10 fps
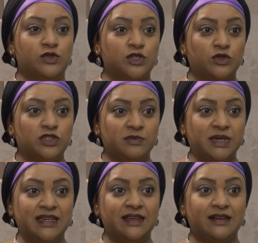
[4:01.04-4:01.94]
social
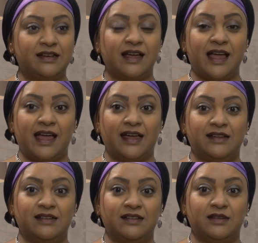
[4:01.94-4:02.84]
media,
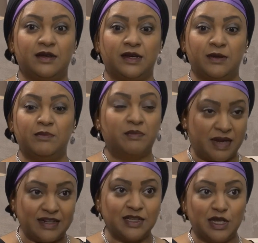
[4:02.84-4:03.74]
and
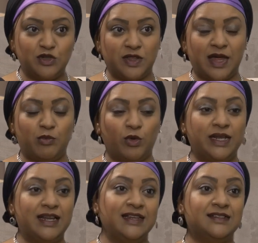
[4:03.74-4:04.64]
but I'll get to that
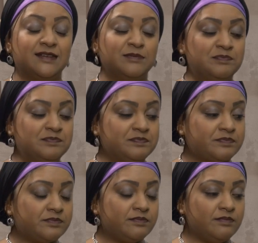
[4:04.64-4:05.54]
point later.
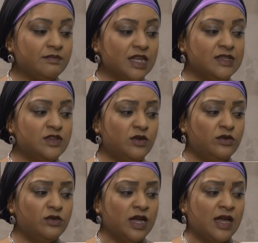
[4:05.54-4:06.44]

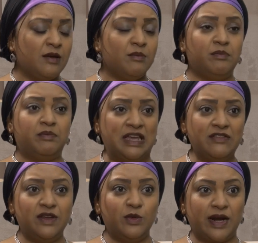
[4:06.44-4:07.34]
So
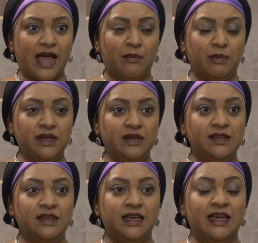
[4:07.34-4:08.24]
briefly what
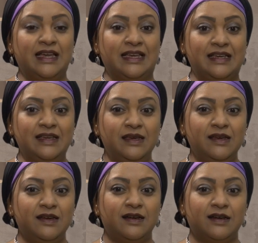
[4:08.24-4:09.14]
happened, he